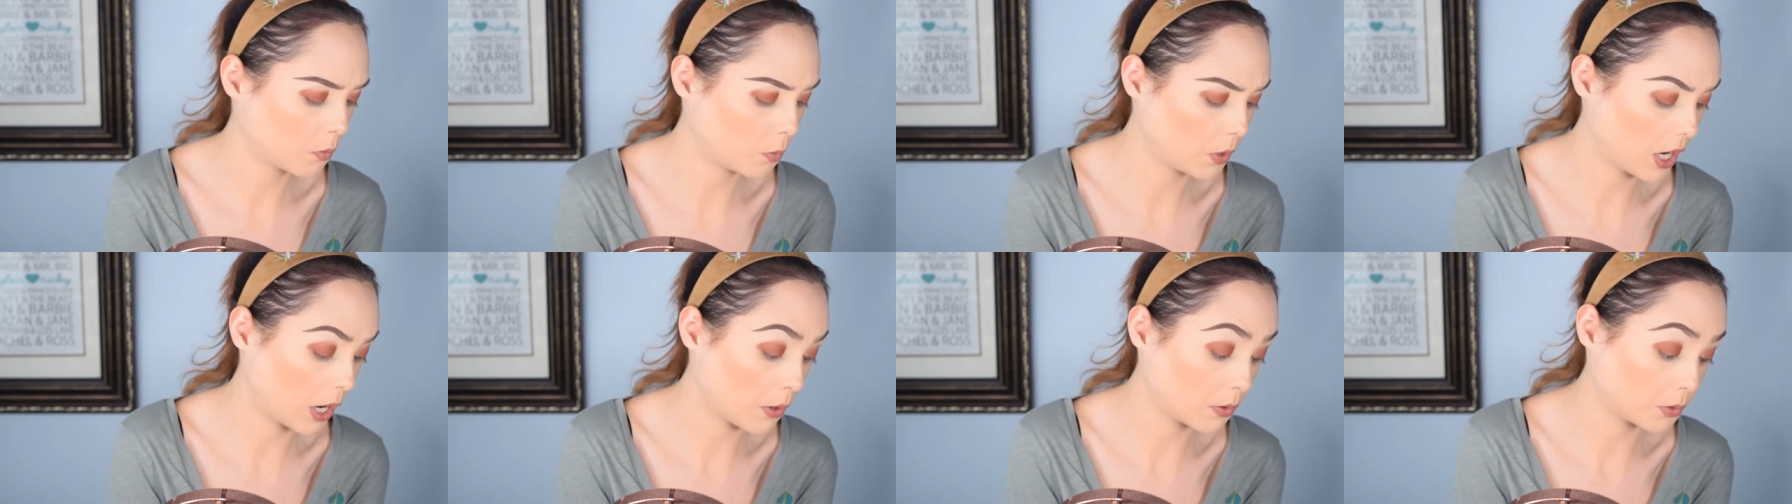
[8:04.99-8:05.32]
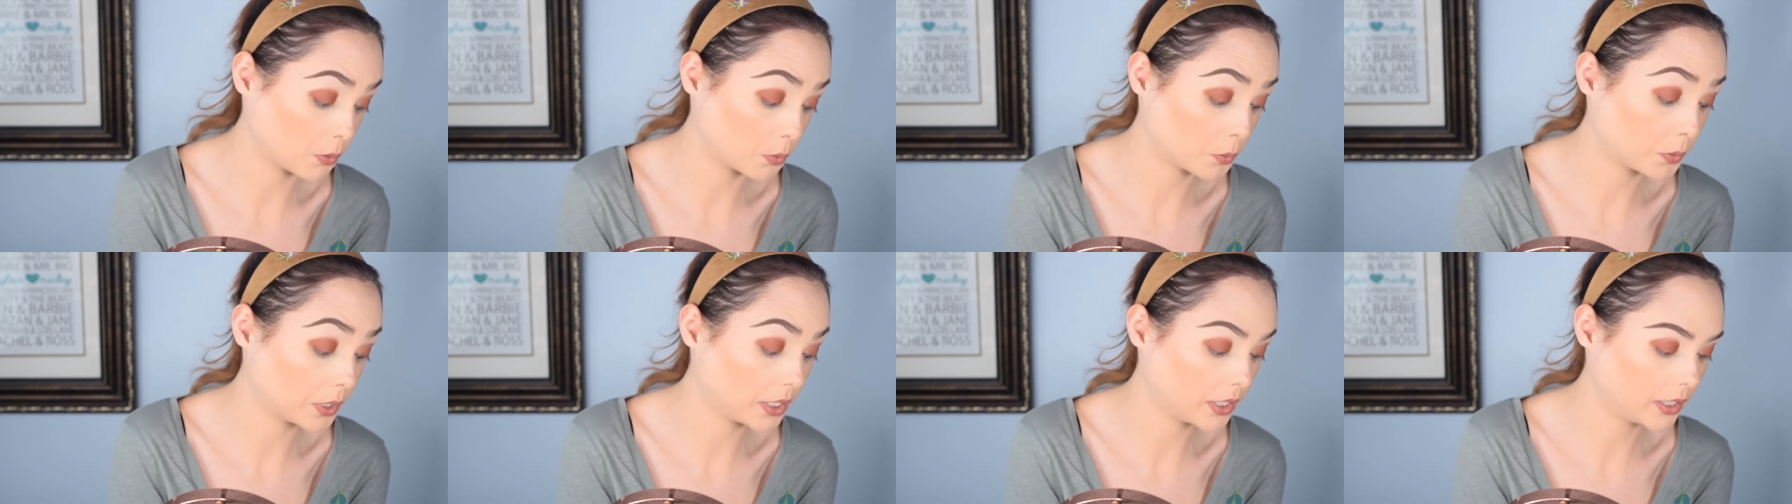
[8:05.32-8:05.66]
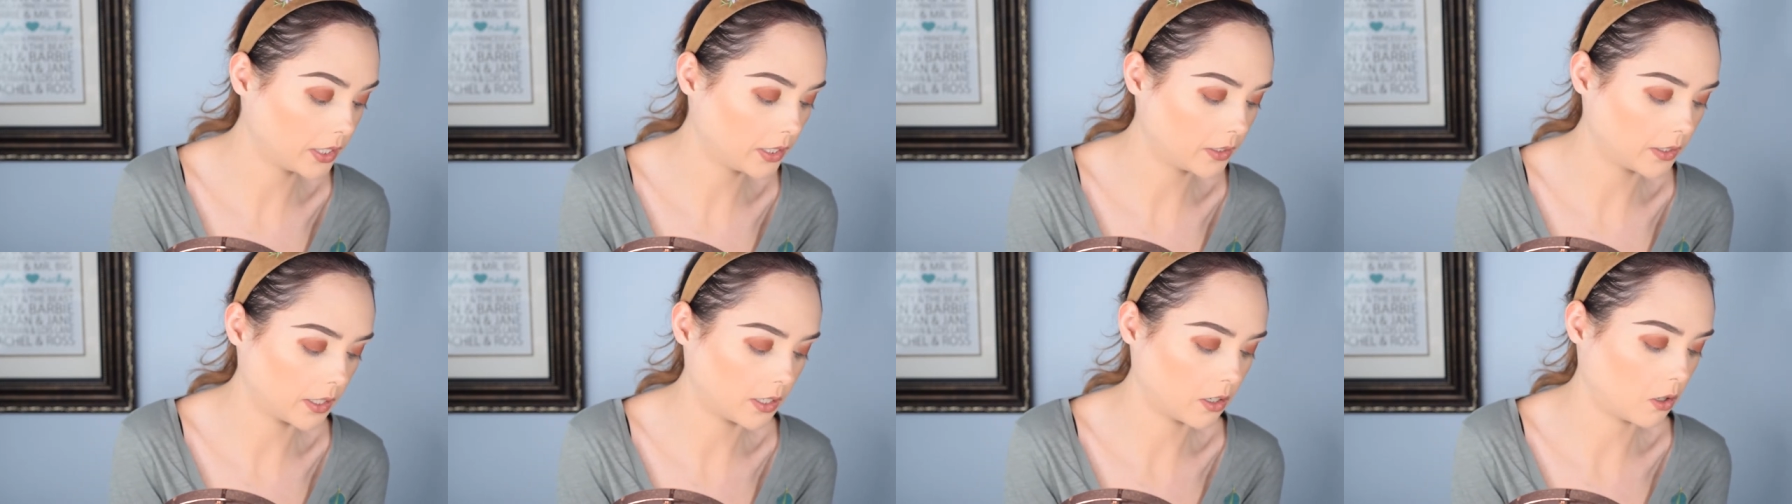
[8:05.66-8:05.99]
when I was
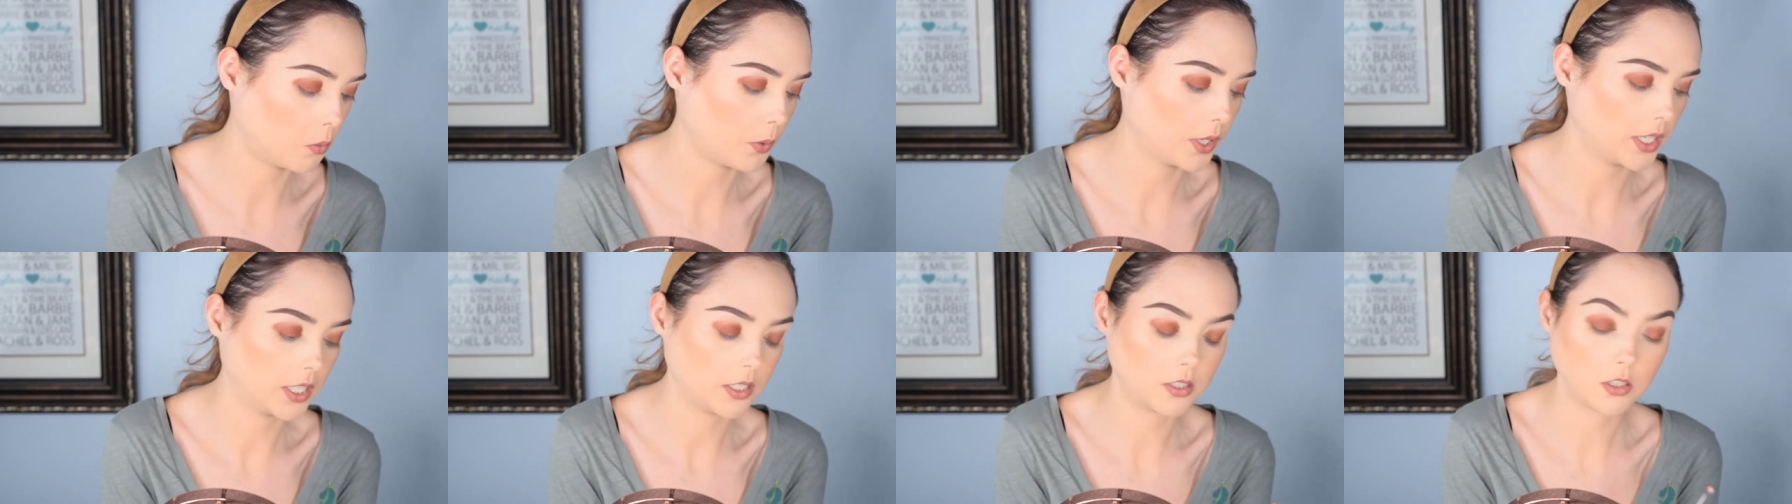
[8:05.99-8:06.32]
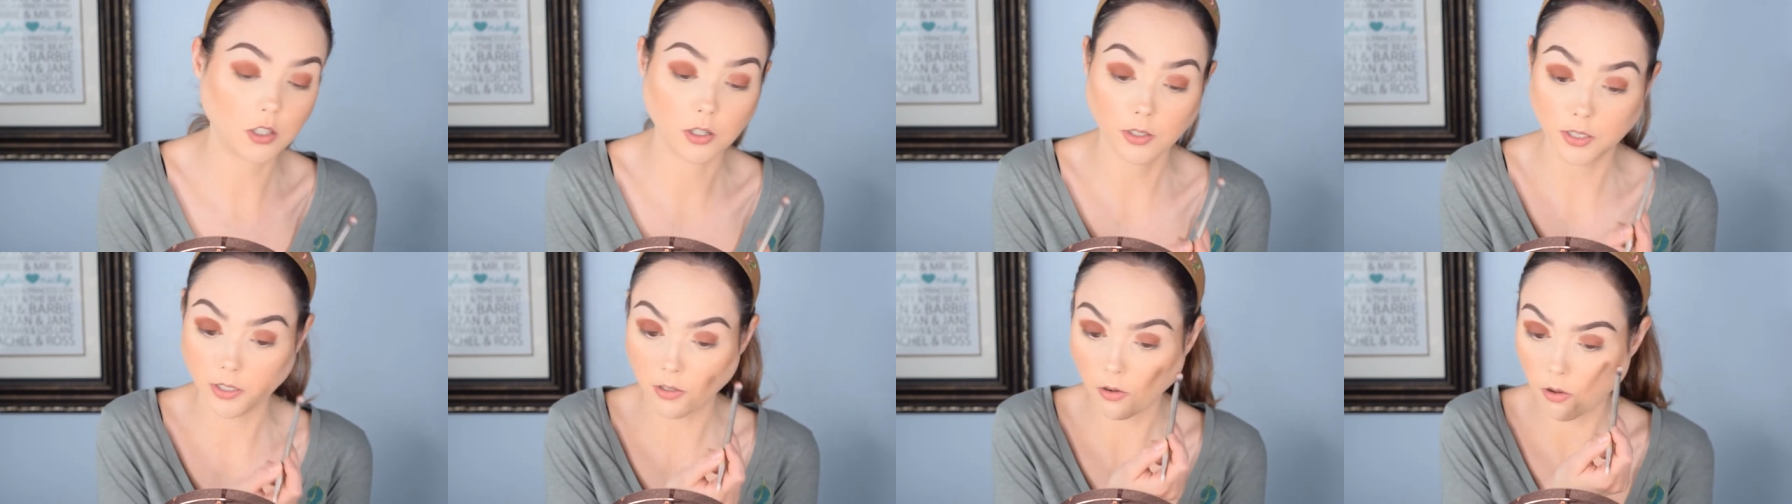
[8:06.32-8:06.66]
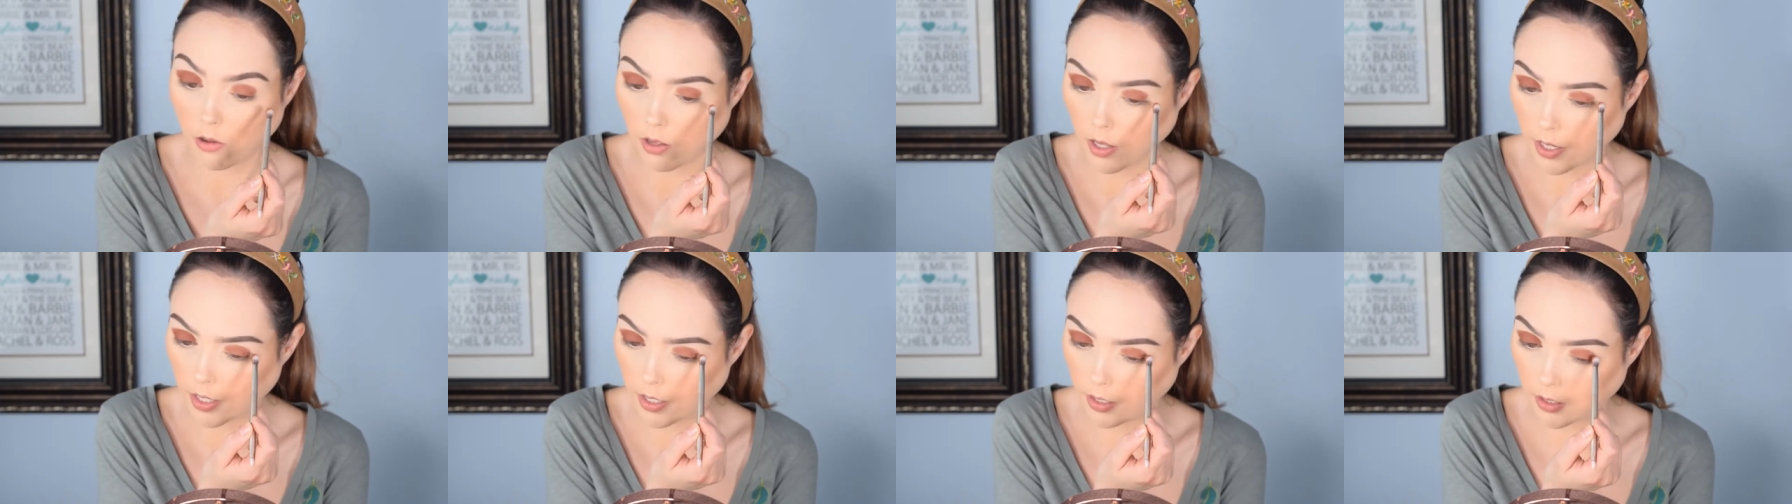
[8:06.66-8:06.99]
really little, we had turned
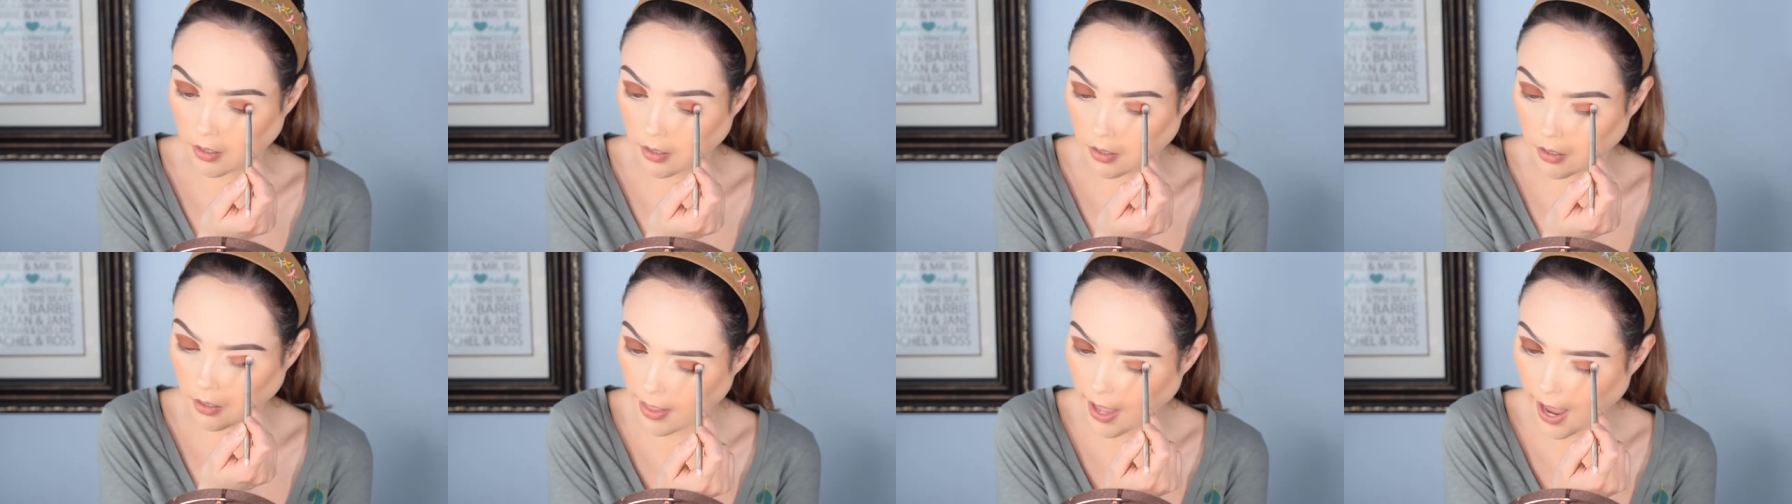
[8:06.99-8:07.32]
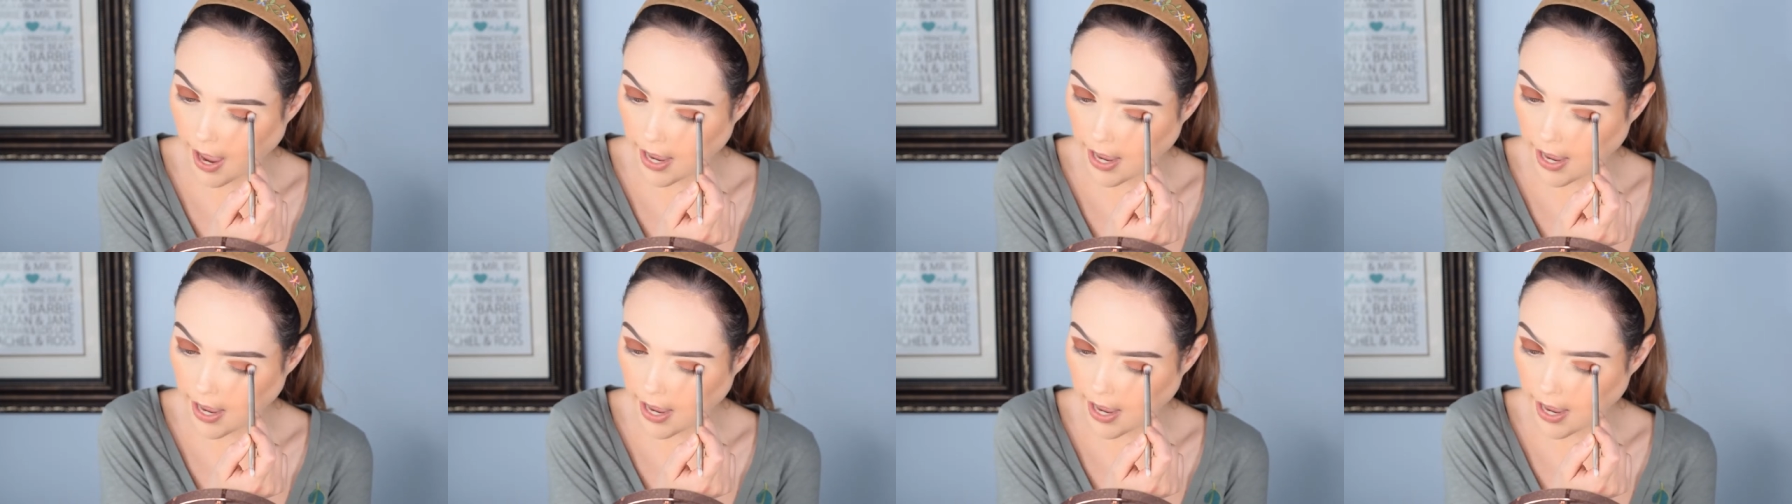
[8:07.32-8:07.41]
on